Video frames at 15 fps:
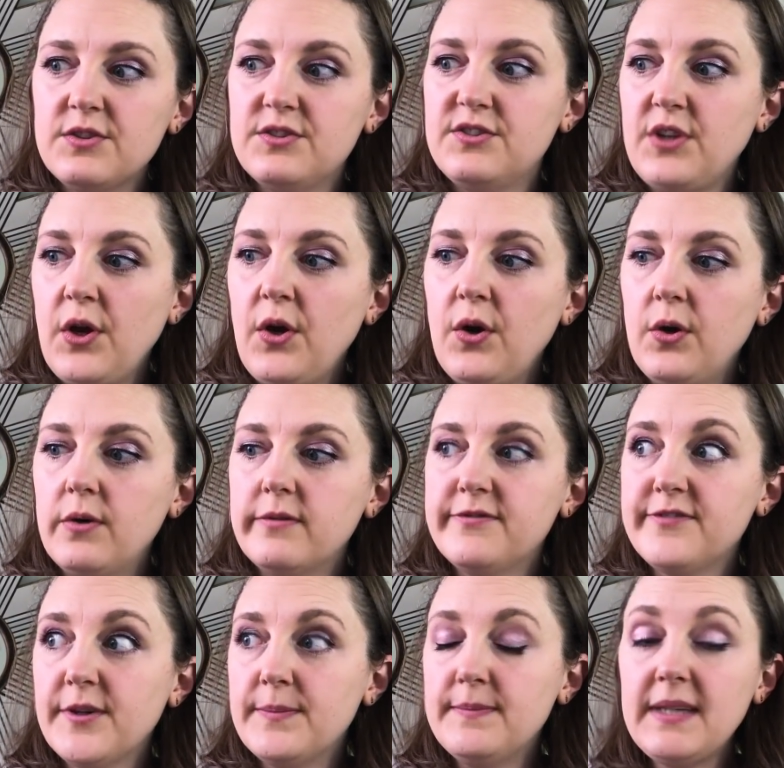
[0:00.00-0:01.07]
So
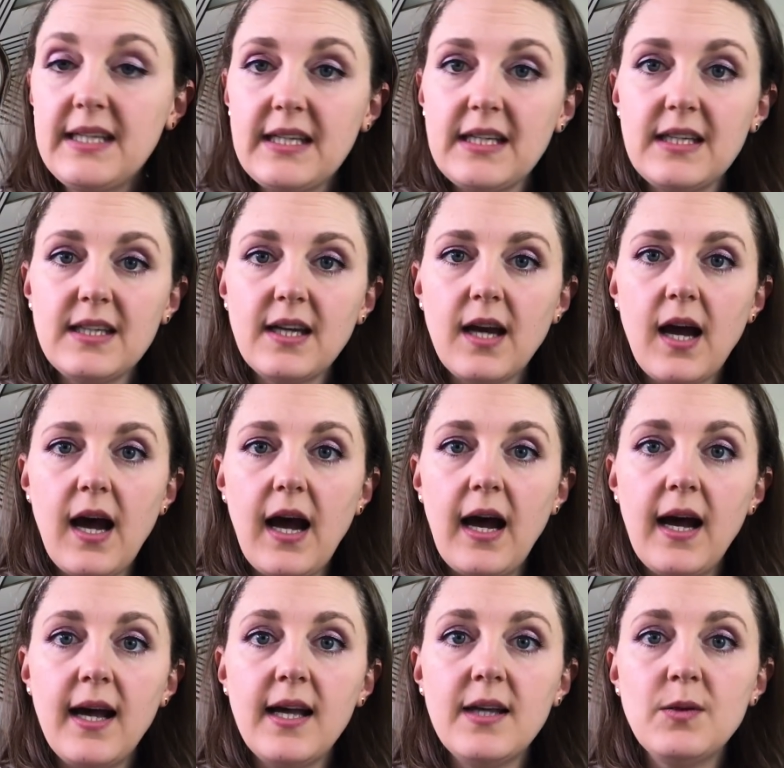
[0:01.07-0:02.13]
for me,
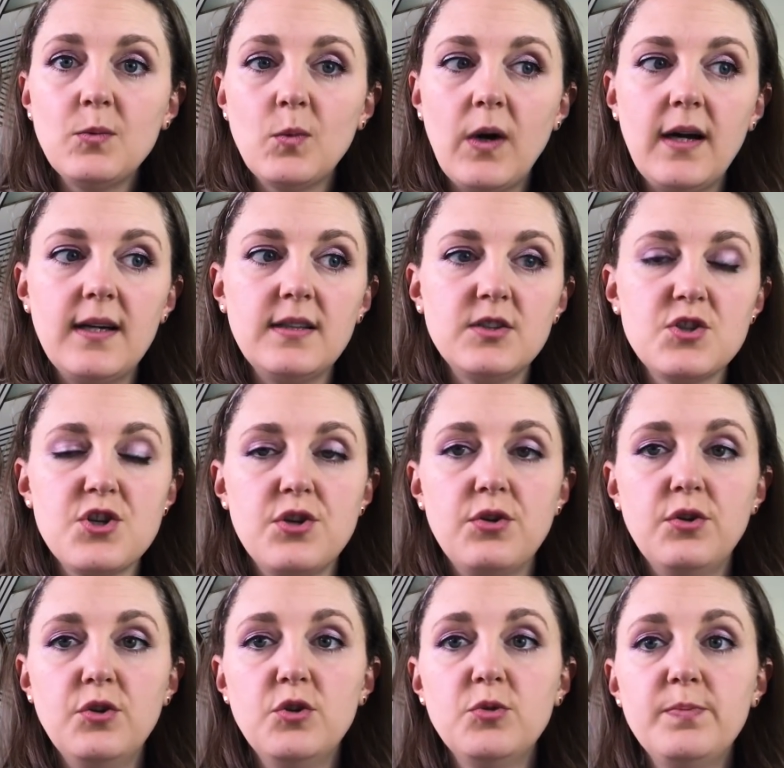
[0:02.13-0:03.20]
I want
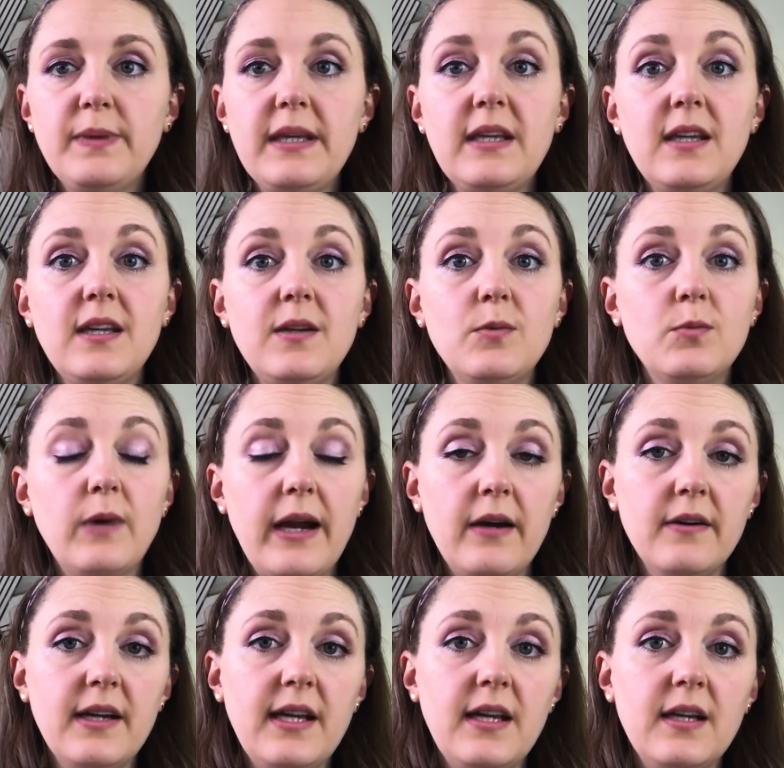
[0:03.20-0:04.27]
to be
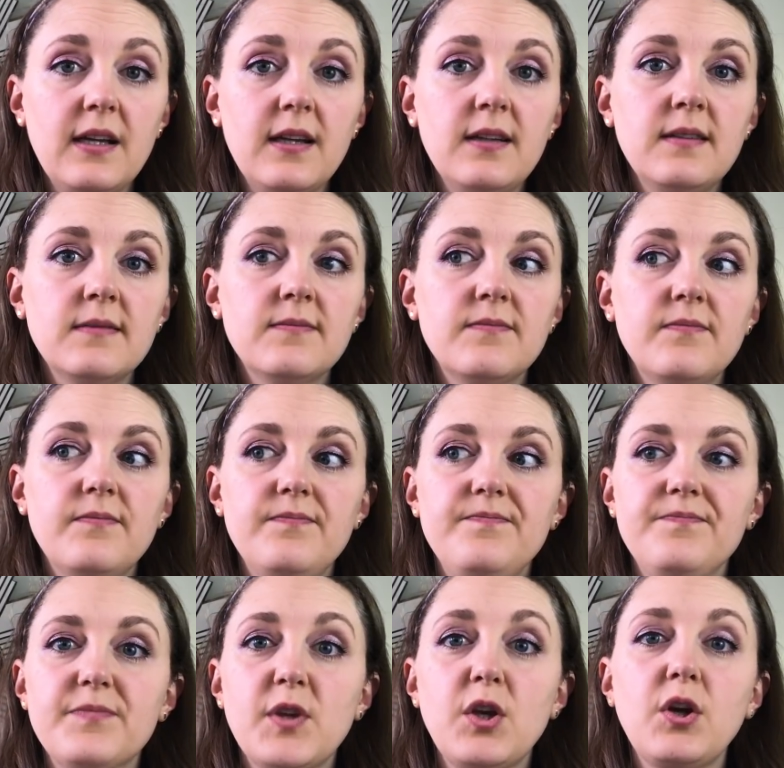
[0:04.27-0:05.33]
wearing
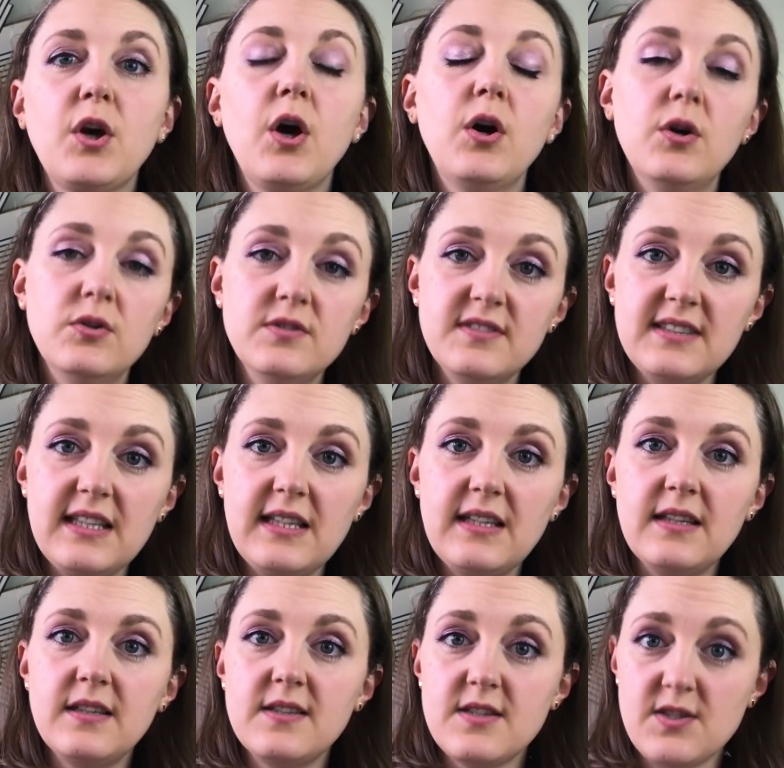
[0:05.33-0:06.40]

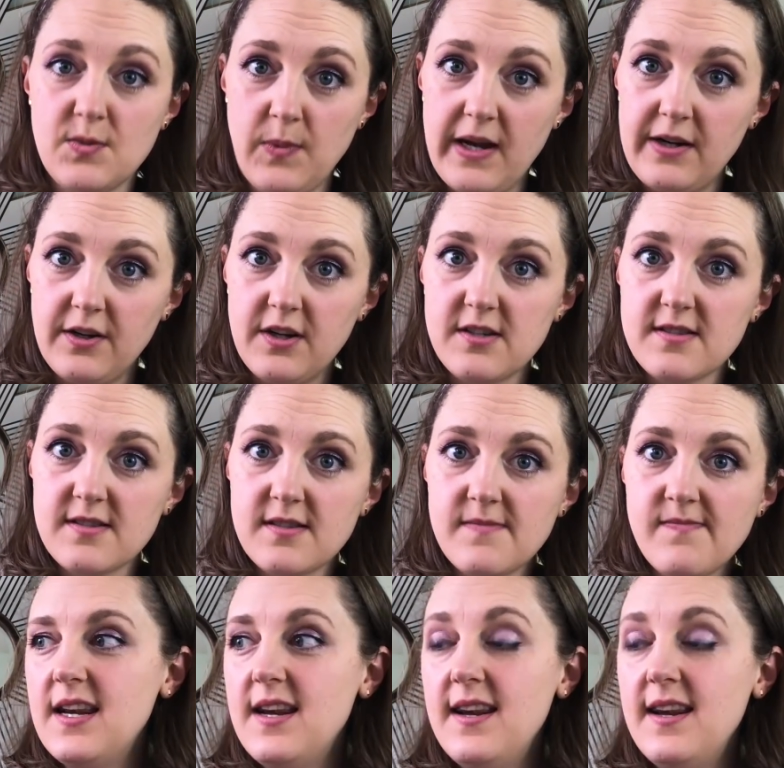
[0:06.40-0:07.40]
cozy sweaters.